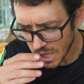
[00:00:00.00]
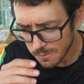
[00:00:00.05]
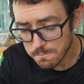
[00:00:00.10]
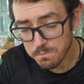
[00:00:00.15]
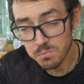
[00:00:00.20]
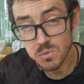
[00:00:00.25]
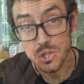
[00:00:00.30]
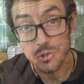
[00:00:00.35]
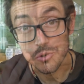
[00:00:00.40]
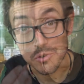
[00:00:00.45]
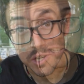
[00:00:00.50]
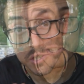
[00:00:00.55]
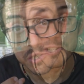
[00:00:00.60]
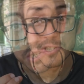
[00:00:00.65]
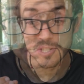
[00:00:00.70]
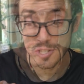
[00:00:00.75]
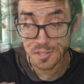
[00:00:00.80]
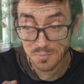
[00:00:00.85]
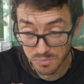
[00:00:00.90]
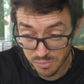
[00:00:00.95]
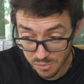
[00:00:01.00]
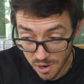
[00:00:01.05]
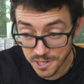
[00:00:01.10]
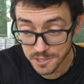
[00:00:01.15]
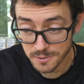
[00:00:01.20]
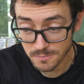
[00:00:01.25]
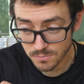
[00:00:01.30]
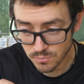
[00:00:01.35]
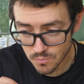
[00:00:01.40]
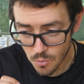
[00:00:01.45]
But the lettuce is
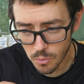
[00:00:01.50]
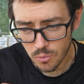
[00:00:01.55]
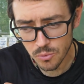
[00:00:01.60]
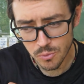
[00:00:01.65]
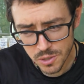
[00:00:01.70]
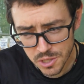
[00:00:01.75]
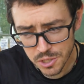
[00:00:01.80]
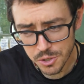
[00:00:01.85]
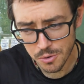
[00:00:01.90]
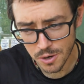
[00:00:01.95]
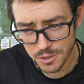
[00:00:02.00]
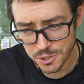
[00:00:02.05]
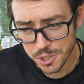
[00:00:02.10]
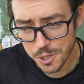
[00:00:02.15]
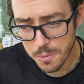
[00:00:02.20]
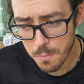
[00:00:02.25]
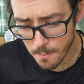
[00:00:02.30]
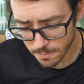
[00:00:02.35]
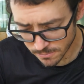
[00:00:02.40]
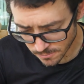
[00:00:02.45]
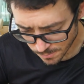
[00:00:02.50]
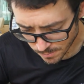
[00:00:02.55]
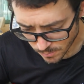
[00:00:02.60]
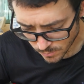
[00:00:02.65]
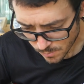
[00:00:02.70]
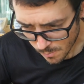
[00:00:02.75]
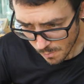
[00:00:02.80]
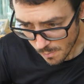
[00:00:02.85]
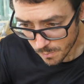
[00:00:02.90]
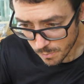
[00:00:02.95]
bright, really crunchy.
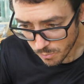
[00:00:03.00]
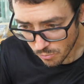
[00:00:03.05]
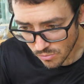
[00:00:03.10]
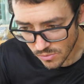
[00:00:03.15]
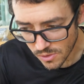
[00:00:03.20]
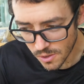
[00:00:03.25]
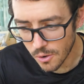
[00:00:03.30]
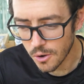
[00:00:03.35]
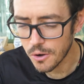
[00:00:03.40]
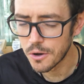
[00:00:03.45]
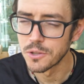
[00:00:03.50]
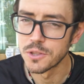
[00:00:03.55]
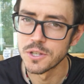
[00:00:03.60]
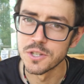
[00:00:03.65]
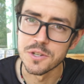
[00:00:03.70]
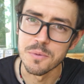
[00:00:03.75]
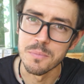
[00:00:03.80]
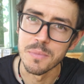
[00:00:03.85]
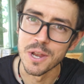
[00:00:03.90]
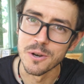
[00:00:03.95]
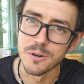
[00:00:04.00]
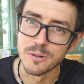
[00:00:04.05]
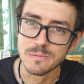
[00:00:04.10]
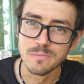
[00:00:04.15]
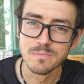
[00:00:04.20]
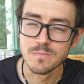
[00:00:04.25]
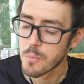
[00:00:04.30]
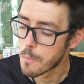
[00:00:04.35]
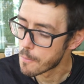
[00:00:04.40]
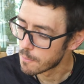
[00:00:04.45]
Oh, the tomato.
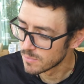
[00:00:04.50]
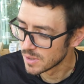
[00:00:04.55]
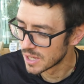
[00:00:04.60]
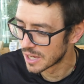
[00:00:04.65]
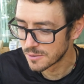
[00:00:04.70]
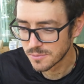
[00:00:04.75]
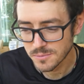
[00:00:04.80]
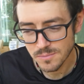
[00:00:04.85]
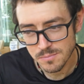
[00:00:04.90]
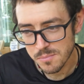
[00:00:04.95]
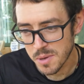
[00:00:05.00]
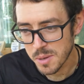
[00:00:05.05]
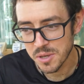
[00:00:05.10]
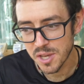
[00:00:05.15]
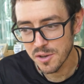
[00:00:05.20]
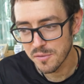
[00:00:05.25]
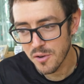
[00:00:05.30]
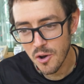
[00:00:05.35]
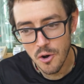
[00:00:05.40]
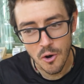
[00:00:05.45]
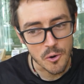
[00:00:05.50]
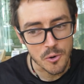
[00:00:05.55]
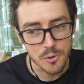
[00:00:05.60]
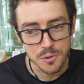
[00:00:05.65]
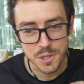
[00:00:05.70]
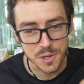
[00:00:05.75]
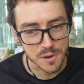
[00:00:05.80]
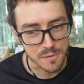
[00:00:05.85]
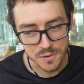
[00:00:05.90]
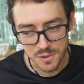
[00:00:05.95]
Yeah, maybe of all
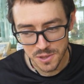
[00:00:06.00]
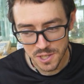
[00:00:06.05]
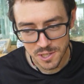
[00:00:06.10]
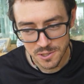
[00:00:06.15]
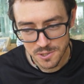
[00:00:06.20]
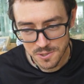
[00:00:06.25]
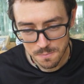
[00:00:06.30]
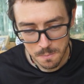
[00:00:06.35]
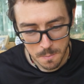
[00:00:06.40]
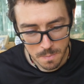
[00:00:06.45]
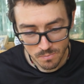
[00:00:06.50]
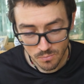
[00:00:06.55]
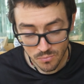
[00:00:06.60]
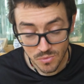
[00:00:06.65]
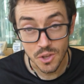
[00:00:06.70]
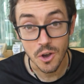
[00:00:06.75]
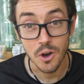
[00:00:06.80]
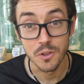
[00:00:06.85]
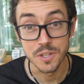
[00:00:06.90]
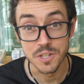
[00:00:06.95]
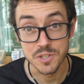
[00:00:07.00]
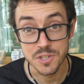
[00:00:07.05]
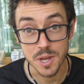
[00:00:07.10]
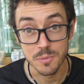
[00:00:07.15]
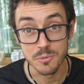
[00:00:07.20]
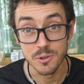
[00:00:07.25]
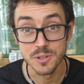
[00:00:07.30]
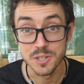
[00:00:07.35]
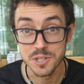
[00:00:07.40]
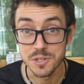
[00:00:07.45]
the different things on this
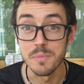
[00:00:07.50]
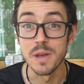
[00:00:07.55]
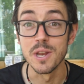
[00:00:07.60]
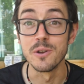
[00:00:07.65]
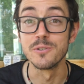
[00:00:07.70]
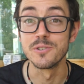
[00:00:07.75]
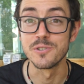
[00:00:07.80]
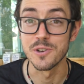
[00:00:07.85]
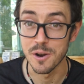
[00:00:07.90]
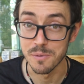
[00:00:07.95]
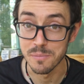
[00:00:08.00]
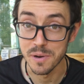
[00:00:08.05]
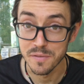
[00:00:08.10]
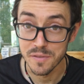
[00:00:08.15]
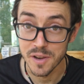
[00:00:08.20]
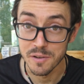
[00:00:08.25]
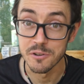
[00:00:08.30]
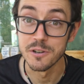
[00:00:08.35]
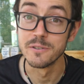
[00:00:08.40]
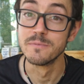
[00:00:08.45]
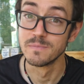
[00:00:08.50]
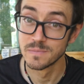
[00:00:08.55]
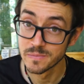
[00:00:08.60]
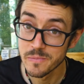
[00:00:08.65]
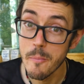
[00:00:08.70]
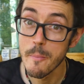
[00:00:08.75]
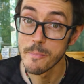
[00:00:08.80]
table, tomatoes are my favorite.